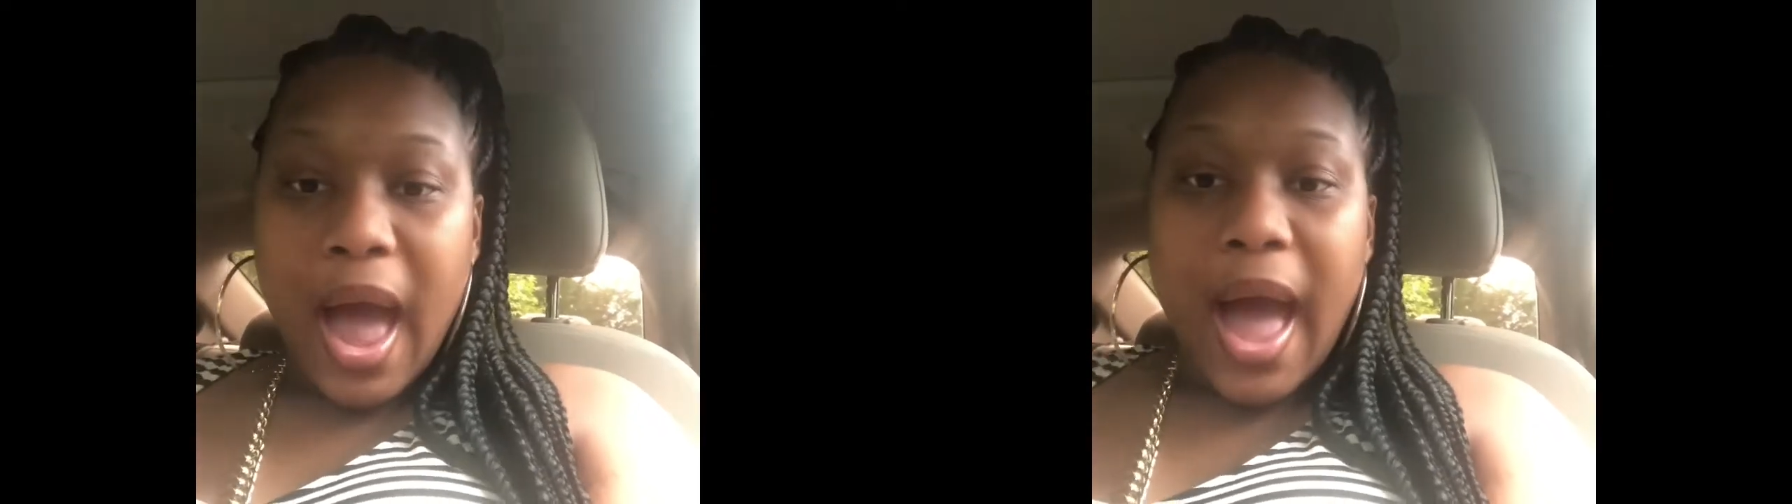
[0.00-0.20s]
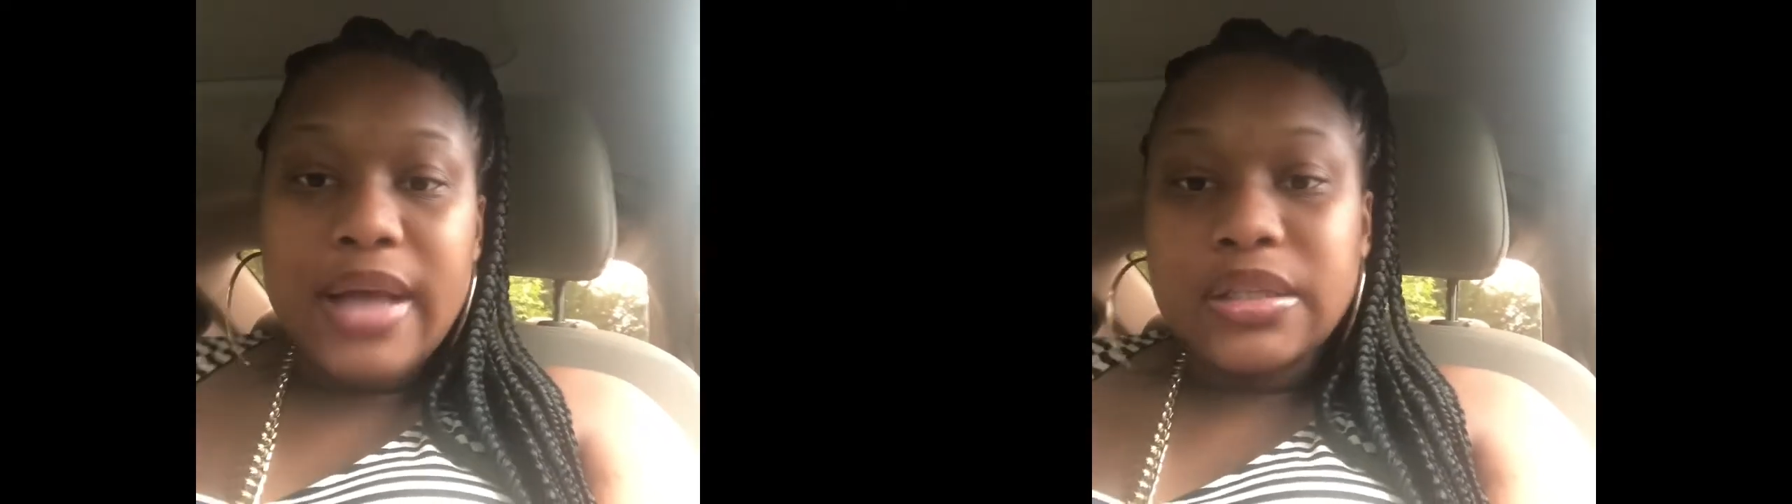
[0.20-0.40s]

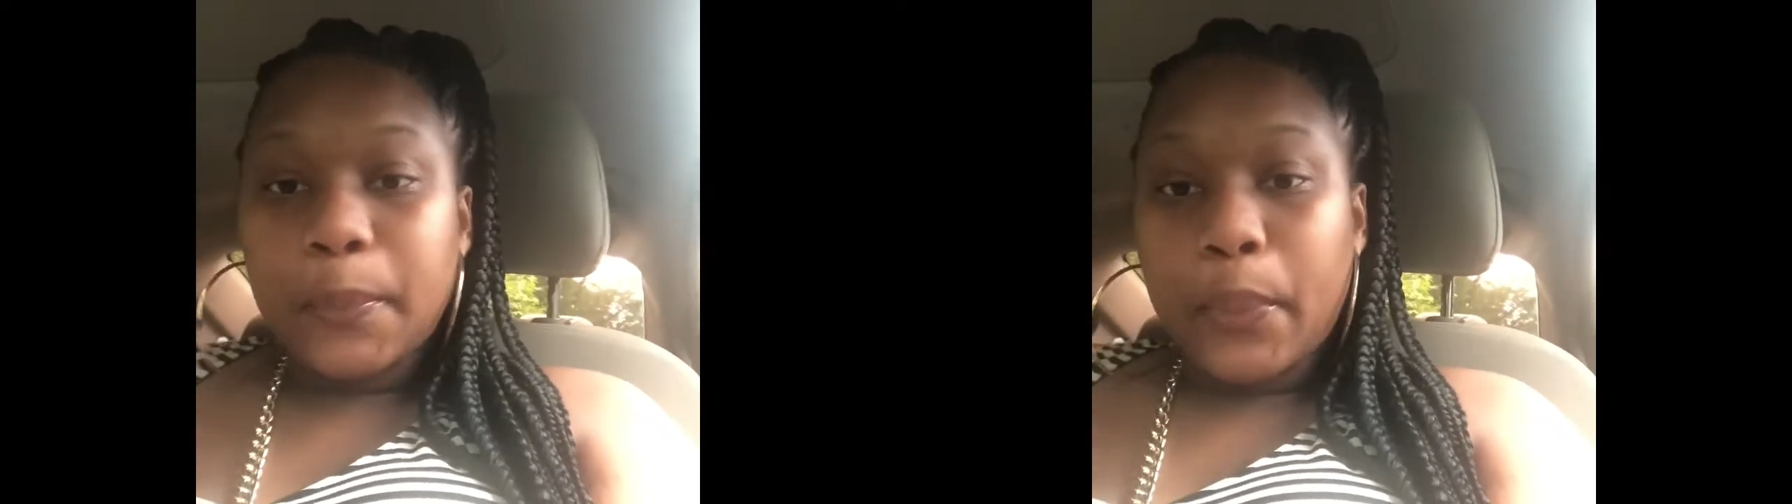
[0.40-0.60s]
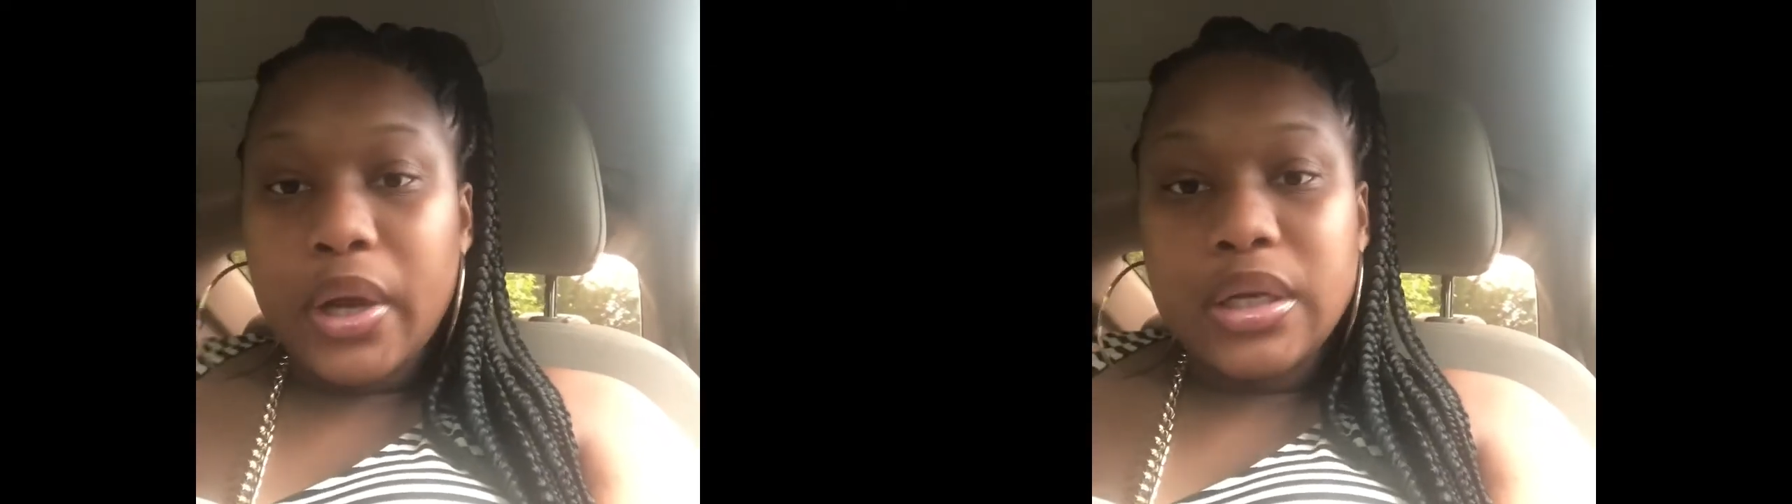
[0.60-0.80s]
act
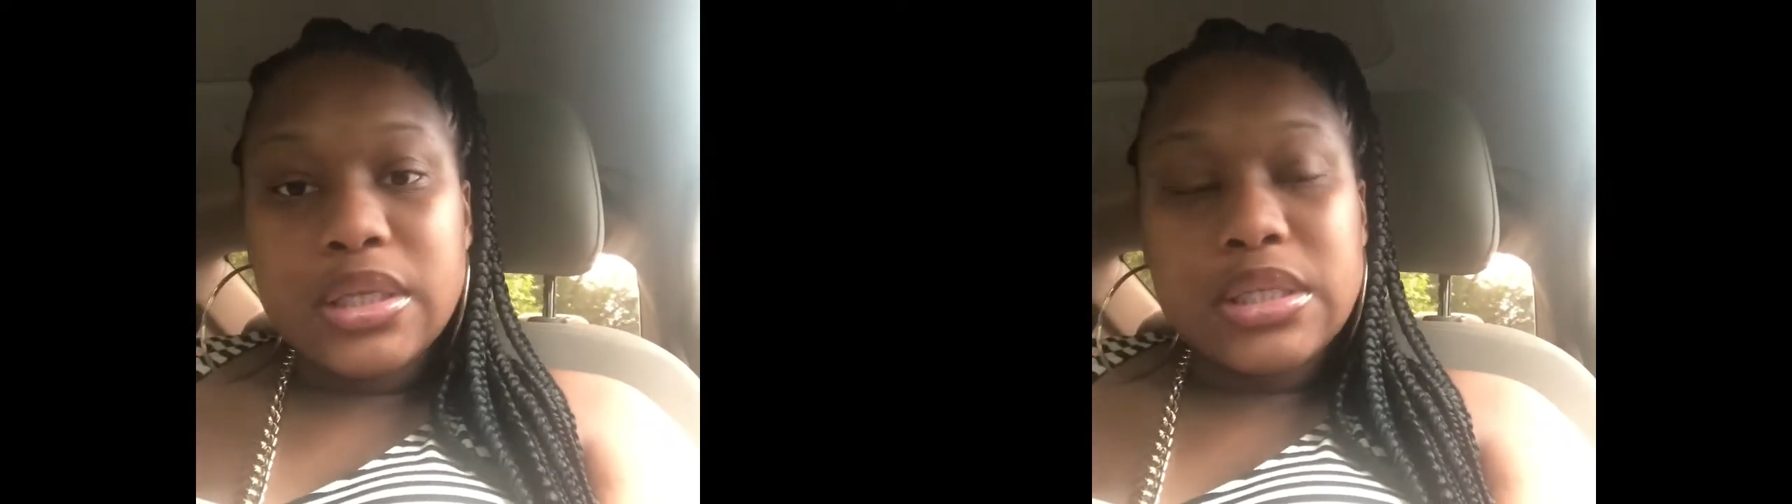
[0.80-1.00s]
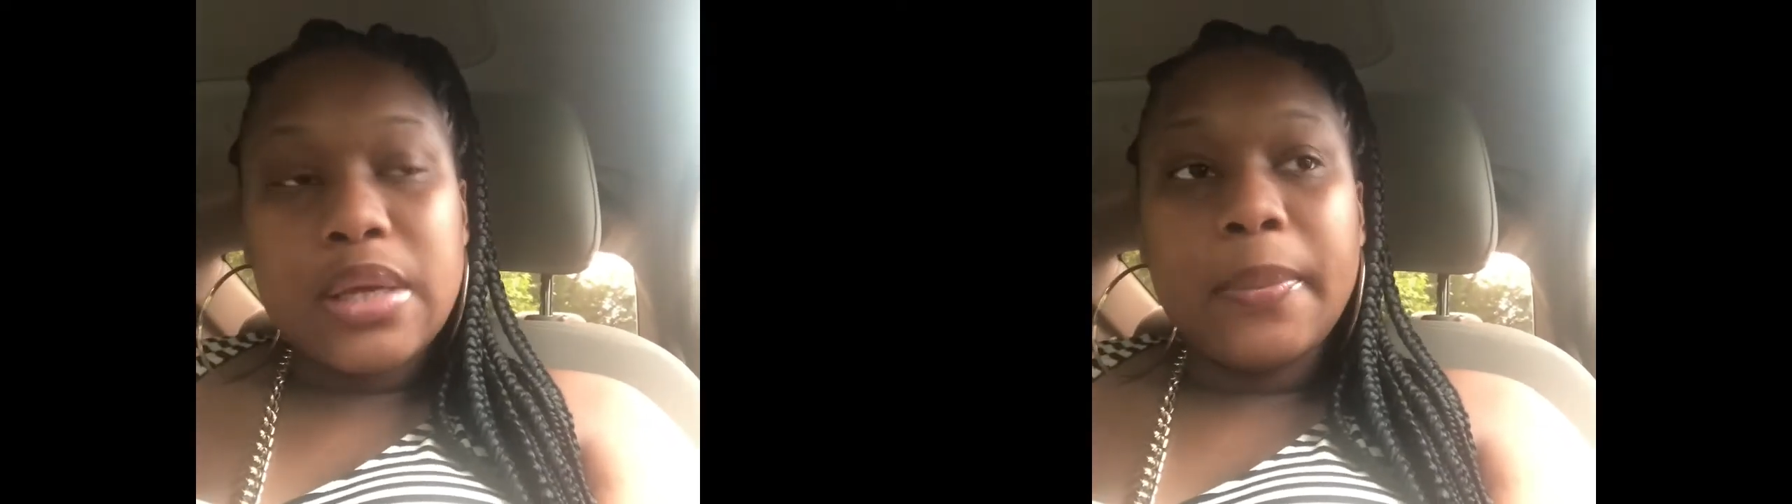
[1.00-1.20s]
of
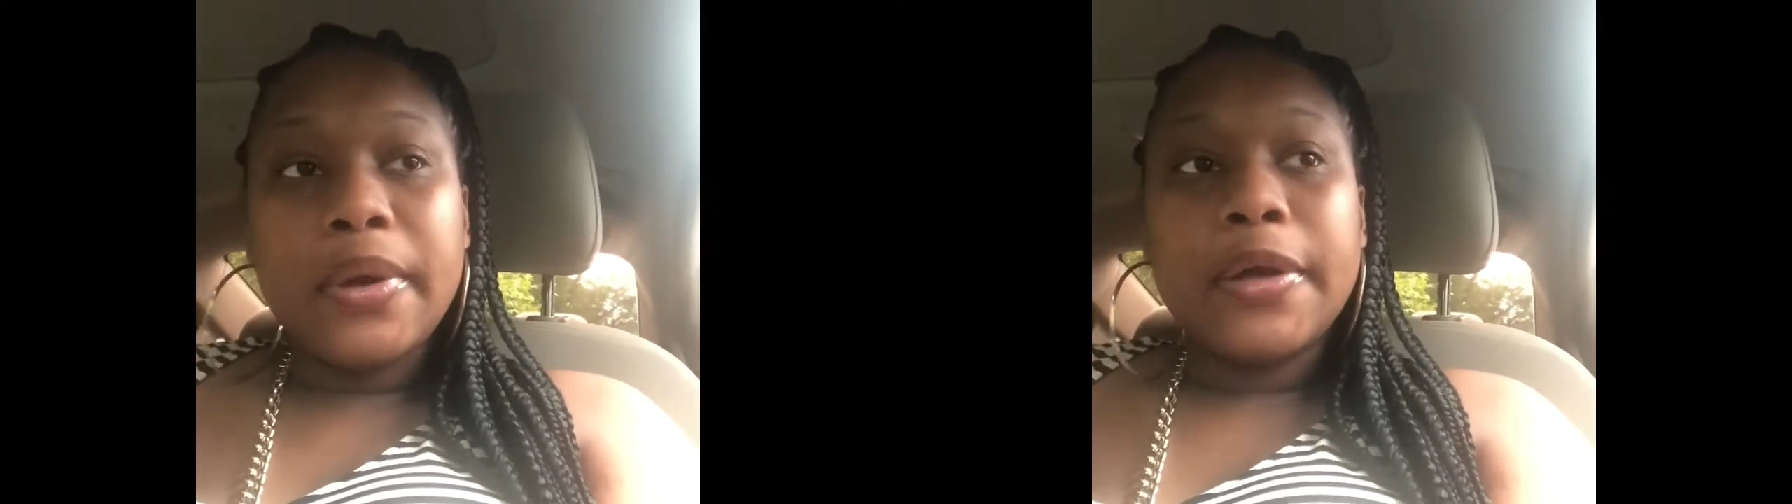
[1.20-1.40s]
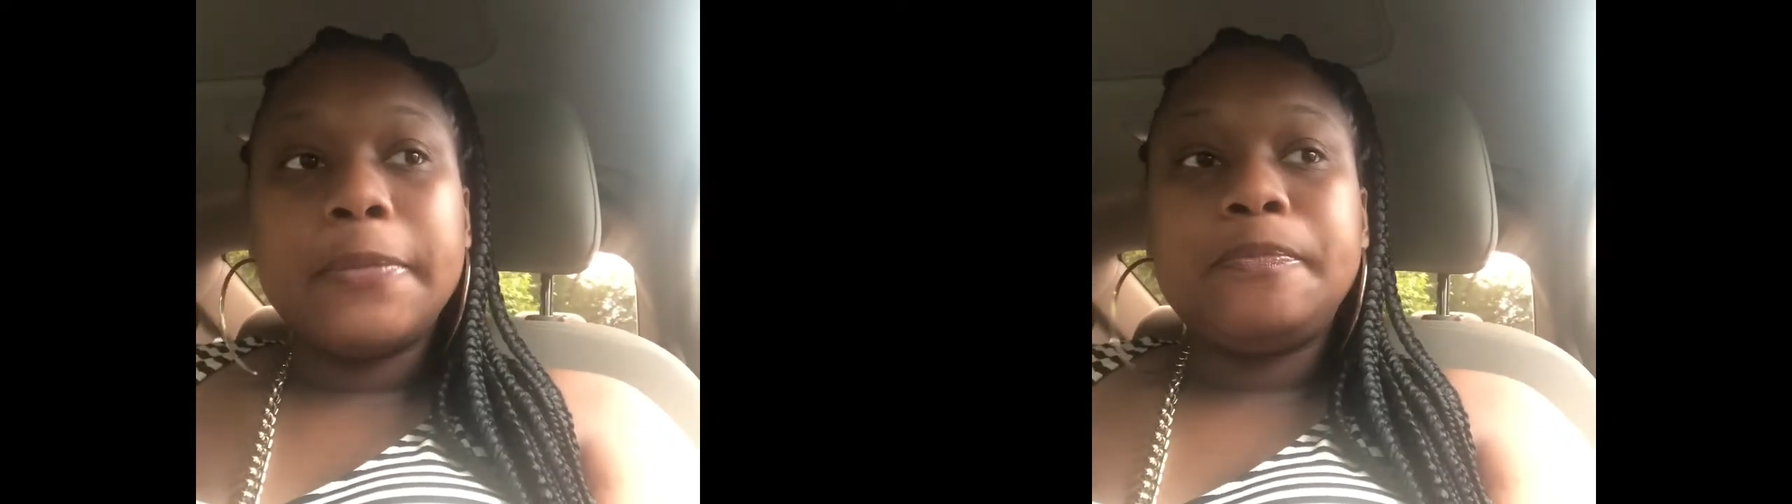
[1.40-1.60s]
pregnancy,
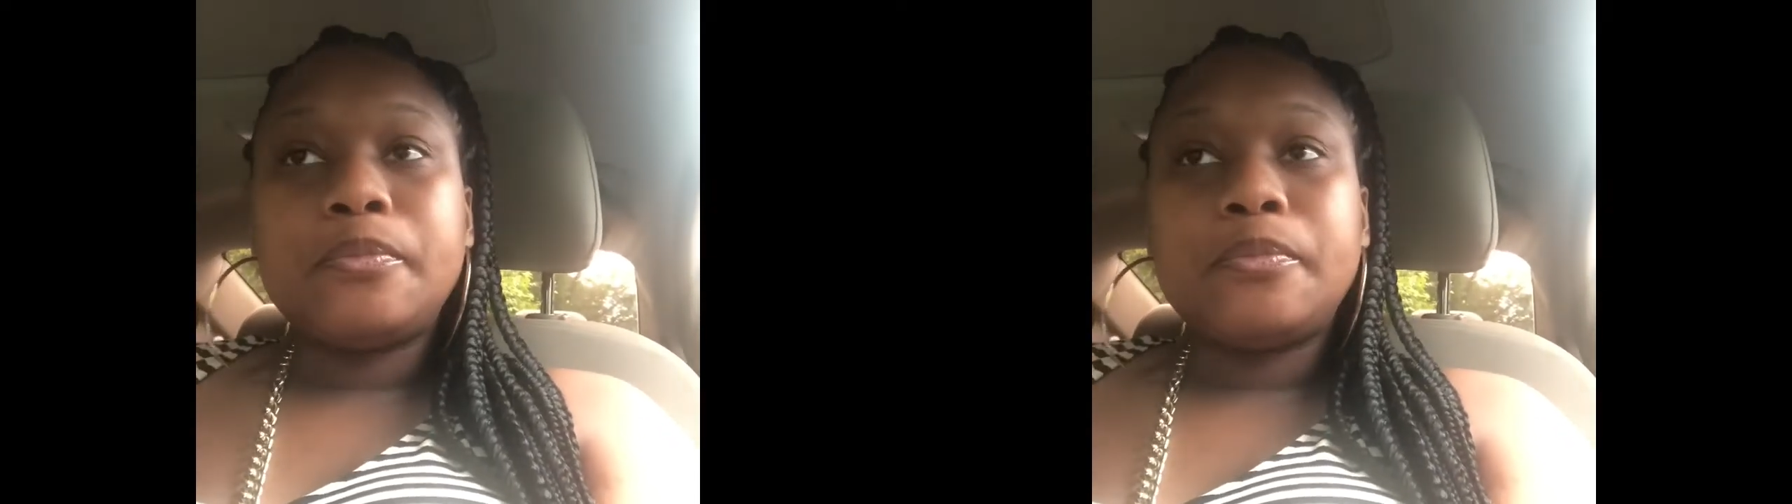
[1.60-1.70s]
but